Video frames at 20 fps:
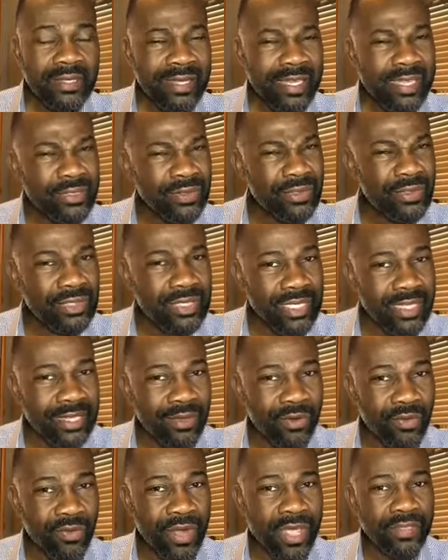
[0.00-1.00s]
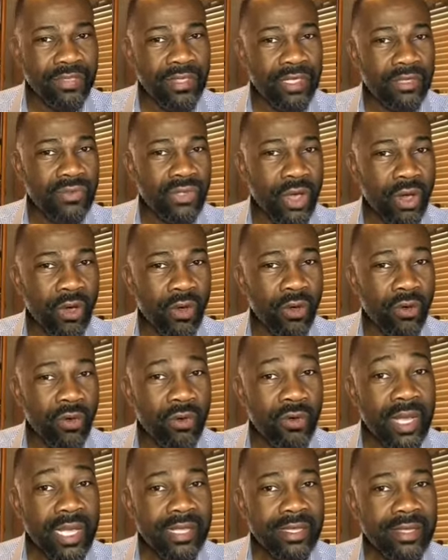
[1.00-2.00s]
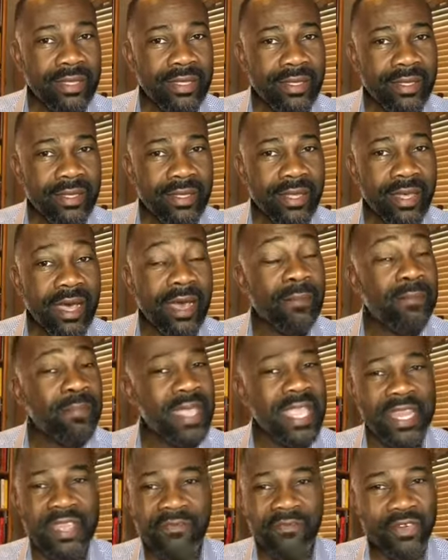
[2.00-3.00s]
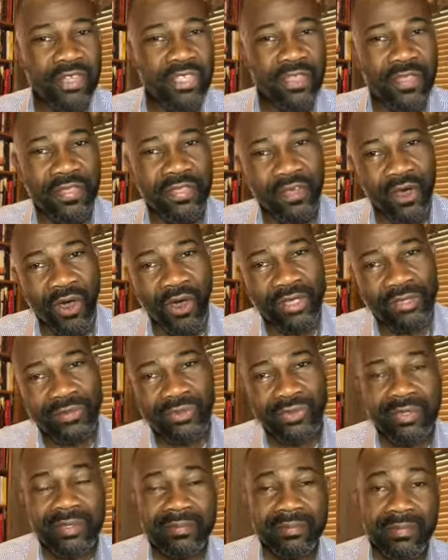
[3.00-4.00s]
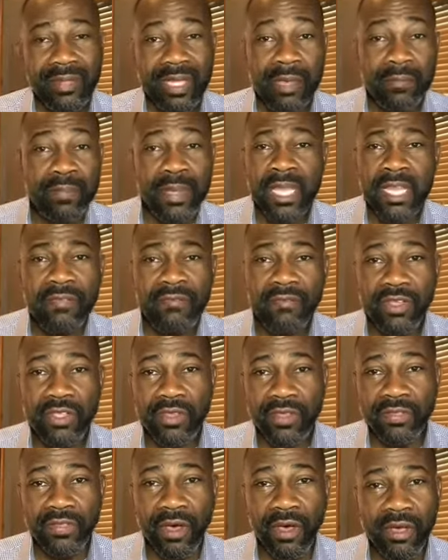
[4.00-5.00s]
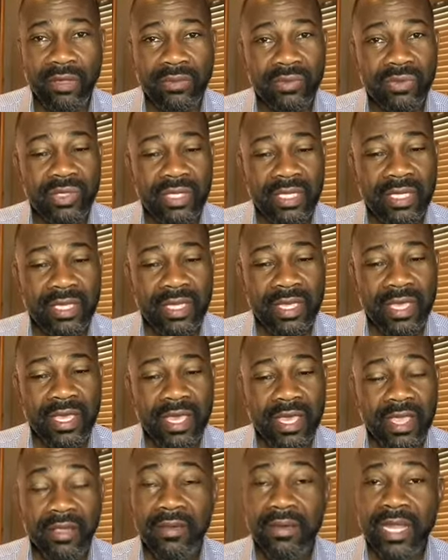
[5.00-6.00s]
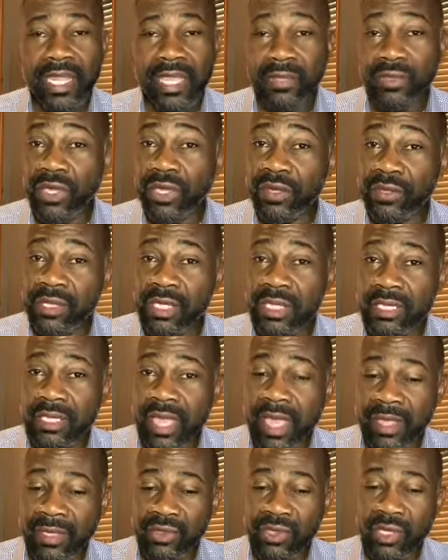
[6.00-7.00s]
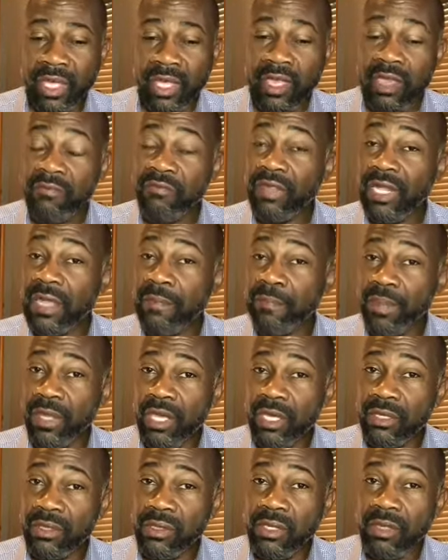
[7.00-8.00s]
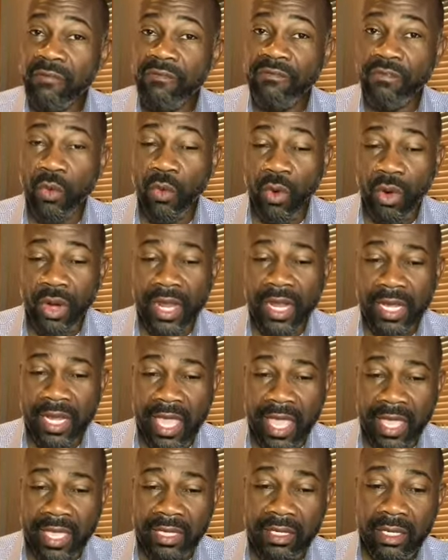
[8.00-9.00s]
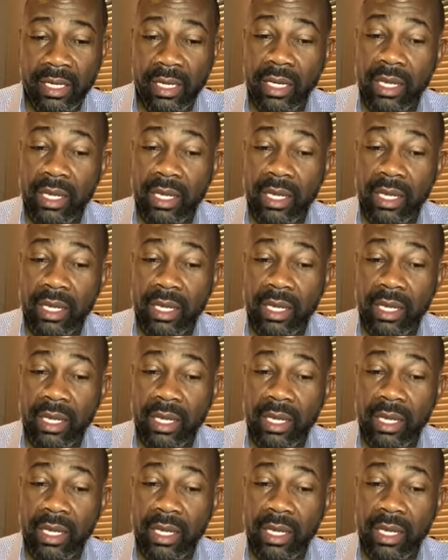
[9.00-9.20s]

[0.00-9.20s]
let's deal with this whole a penny for your thoughts. A penny for your thoughts. Here it is. Here's the text, Philippians 4 and 8.